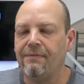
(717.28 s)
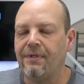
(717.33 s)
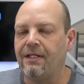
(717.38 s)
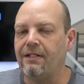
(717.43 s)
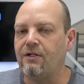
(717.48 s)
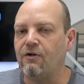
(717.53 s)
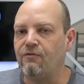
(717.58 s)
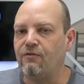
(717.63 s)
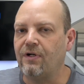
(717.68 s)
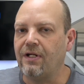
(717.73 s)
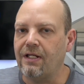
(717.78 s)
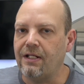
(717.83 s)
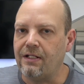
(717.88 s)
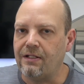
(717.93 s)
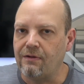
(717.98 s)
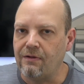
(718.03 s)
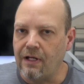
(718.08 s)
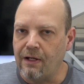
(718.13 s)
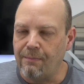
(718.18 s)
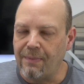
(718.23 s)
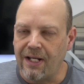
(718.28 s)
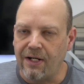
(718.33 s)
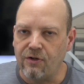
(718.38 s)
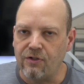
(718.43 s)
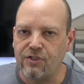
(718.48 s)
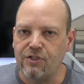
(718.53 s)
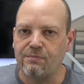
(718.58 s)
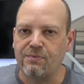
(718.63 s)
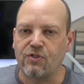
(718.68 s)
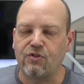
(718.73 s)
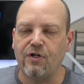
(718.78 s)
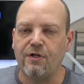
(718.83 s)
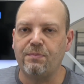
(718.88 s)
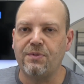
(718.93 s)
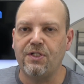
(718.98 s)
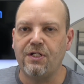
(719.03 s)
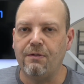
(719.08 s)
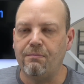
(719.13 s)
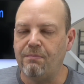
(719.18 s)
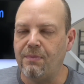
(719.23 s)
Don't forget about our
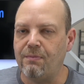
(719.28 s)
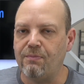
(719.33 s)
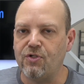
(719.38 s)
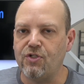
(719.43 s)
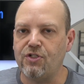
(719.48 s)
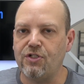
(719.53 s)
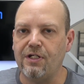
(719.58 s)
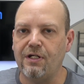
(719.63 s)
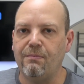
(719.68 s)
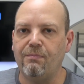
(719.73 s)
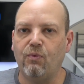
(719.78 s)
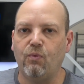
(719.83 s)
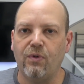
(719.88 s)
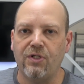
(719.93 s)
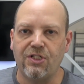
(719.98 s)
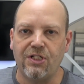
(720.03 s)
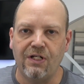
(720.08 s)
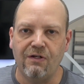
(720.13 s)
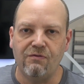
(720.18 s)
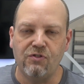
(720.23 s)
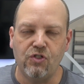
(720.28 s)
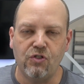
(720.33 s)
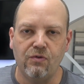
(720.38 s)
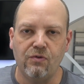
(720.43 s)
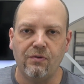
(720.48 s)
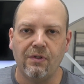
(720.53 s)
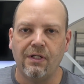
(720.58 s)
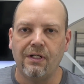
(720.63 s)
subscription and membership, which gives you